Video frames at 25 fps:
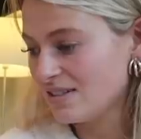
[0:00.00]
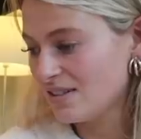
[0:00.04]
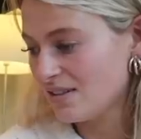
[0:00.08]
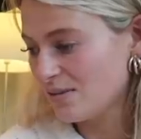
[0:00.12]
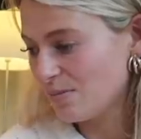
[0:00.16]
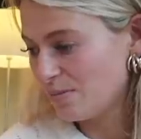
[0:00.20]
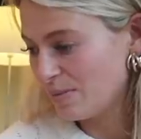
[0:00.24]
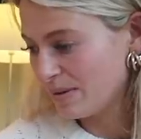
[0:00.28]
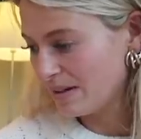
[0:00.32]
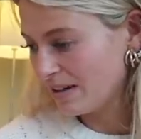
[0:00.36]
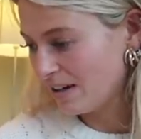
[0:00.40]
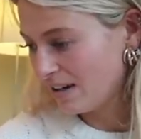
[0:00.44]
Didn't
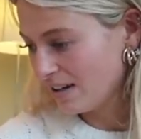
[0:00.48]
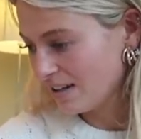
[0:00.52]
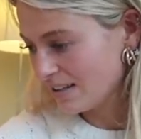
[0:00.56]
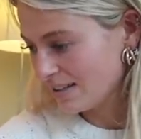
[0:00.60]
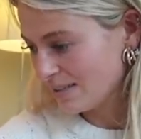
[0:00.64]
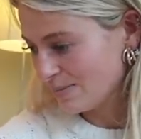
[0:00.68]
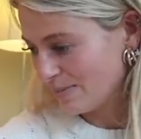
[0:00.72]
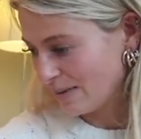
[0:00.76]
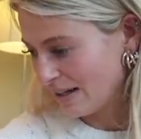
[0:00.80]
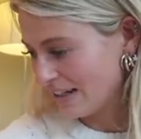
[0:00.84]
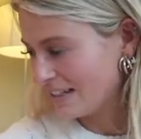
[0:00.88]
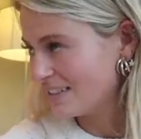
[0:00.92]
the banana
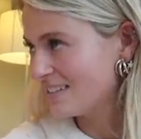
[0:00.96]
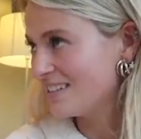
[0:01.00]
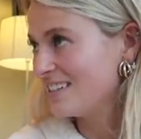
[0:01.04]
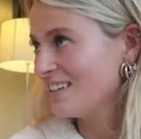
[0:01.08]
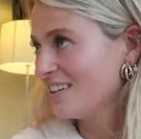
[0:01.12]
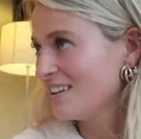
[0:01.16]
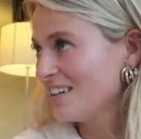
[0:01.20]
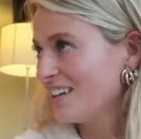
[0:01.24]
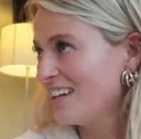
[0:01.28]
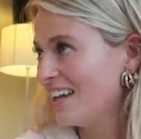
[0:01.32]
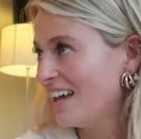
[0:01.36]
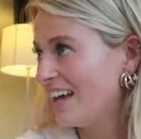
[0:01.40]
spider,
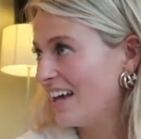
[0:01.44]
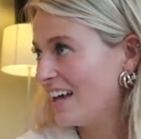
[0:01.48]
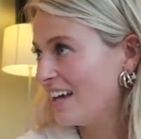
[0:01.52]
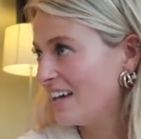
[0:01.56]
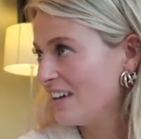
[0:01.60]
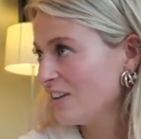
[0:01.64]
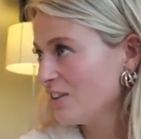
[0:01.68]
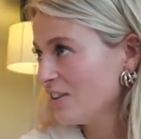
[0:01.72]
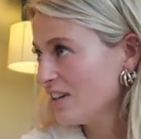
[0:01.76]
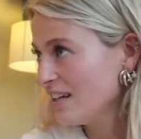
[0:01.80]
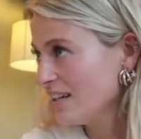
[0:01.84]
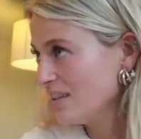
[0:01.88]
look at
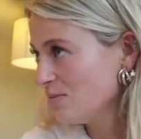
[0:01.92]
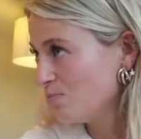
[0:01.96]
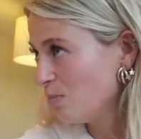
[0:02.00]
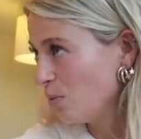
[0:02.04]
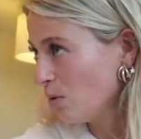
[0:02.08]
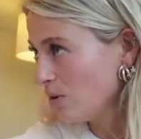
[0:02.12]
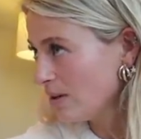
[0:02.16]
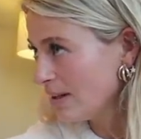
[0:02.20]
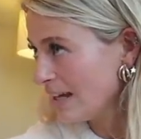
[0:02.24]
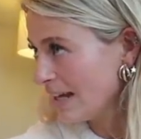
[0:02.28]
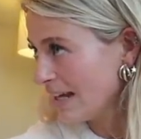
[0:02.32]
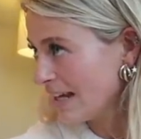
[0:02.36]
it. Look at his
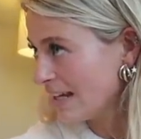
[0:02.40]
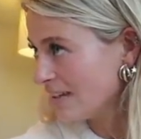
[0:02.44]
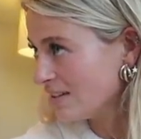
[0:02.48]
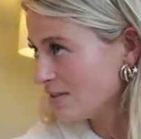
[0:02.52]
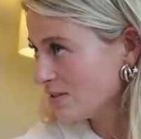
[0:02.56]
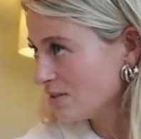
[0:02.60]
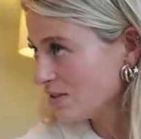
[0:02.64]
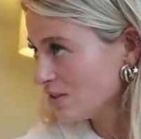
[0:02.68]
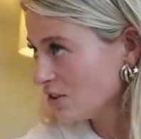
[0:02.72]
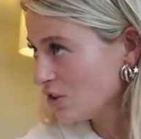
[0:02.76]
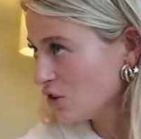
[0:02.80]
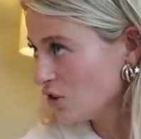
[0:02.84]
body,
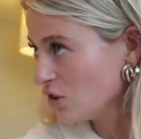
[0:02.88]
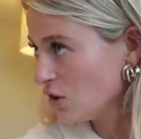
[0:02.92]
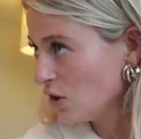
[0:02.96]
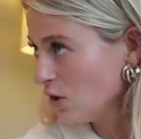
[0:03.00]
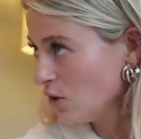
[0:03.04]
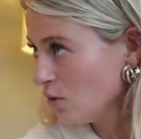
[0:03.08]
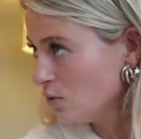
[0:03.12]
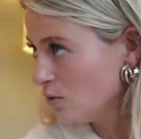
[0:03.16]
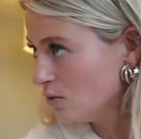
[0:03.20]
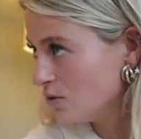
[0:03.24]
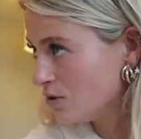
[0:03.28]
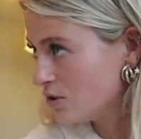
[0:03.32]
he's
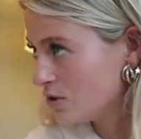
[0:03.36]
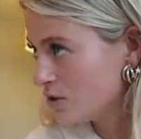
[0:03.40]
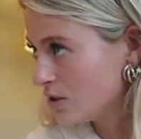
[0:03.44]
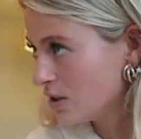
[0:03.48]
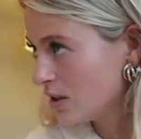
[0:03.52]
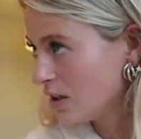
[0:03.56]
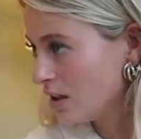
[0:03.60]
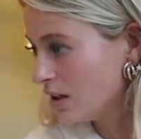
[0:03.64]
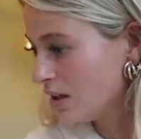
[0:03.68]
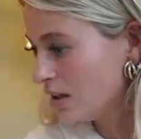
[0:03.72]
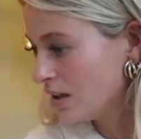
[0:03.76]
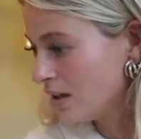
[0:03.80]
huge.
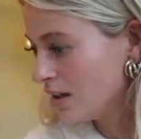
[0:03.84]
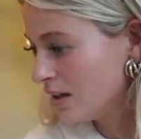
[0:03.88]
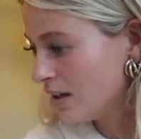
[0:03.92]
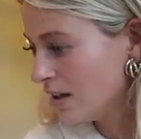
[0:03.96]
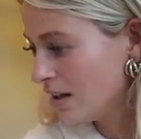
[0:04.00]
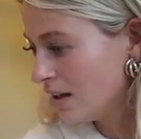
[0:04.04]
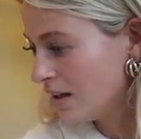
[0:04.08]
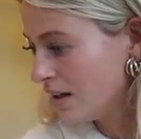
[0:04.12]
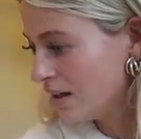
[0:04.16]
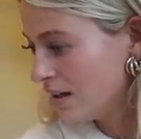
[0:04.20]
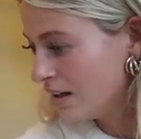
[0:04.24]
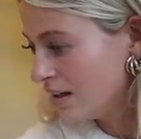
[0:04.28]

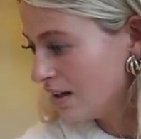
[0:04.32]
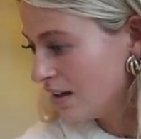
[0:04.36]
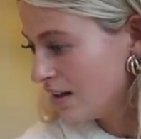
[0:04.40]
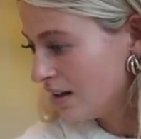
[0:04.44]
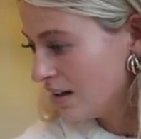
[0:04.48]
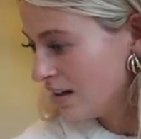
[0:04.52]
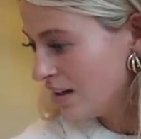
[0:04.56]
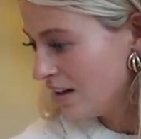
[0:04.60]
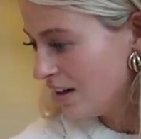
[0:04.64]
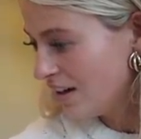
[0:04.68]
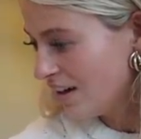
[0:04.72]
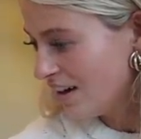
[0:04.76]

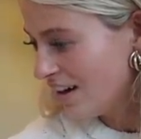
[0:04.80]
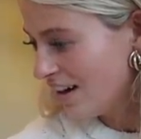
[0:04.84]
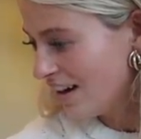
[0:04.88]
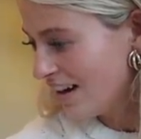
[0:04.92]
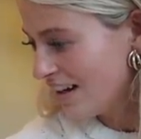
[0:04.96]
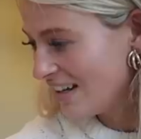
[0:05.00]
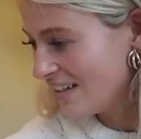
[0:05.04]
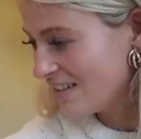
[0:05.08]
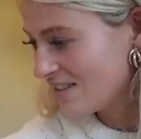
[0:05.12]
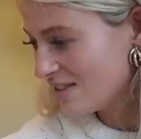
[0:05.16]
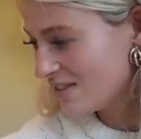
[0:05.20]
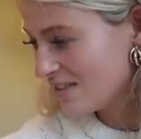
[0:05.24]

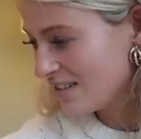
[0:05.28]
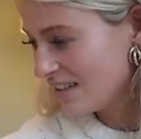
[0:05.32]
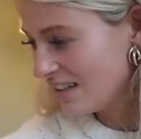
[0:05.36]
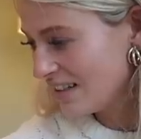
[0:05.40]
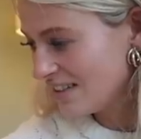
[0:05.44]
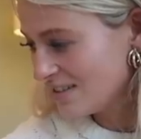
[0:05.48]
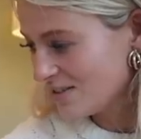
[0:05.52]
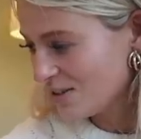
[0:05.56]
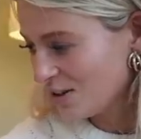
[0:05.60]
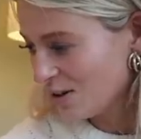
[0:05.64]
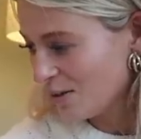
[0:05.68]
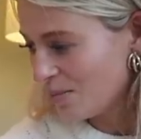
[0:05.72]

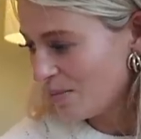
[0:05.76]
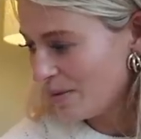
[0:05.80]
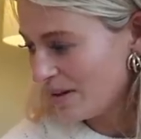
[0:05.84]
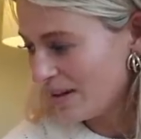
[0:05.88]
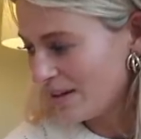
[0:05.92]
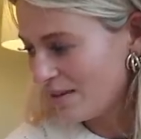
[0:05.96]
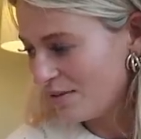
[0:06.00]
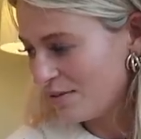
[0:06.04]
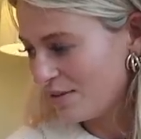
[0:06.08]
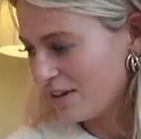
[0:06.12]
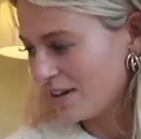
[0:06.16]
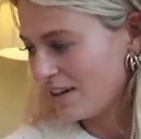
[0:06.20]
He's got a
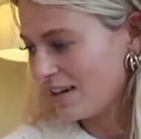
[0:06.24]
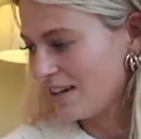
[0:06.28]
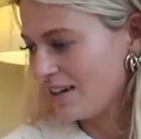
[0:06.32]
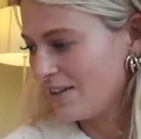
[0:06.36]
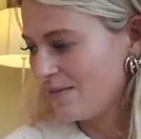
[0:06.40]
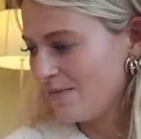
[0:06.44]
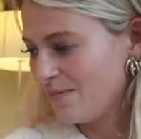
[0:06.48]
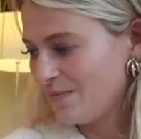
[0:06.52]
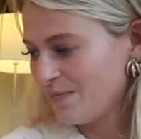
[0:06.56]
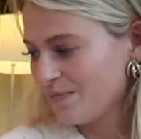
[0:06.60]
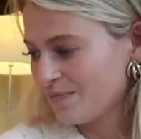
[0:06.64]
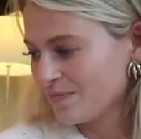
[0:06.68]
bit of a
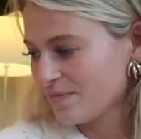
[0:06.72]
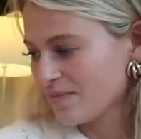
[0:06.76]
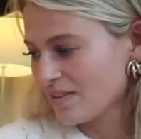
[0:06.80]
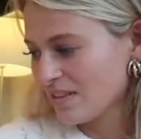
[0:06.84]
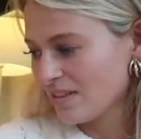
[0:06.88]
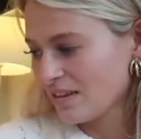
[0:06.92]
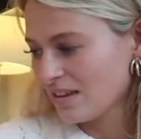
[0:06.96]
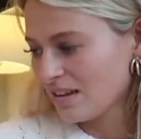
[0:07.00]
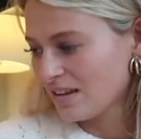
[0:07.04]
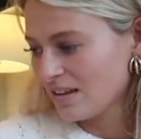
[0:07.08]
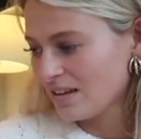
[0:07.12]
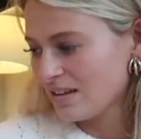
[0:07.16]

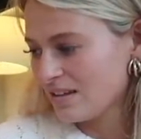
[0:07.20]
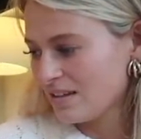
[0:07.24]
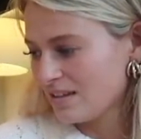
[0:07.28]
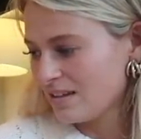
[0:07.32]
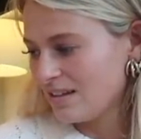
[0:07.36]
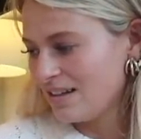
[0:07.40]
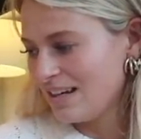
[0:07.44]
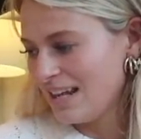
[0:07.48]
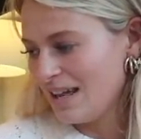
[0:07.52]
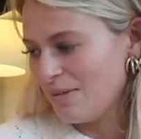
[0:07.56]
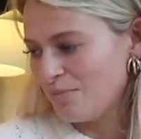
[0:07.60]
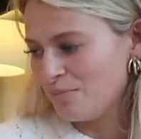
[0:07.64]

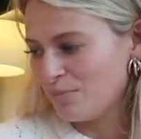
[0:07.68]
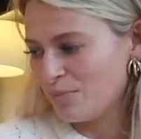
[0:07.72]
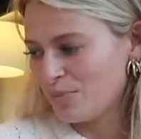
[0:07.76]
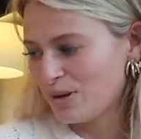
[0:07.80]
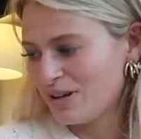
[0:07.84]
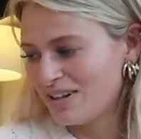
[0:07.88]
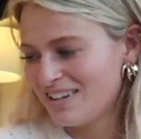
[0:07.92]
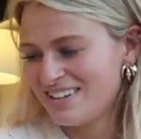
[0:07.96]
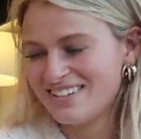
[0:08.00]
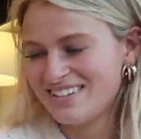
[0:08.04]
limp.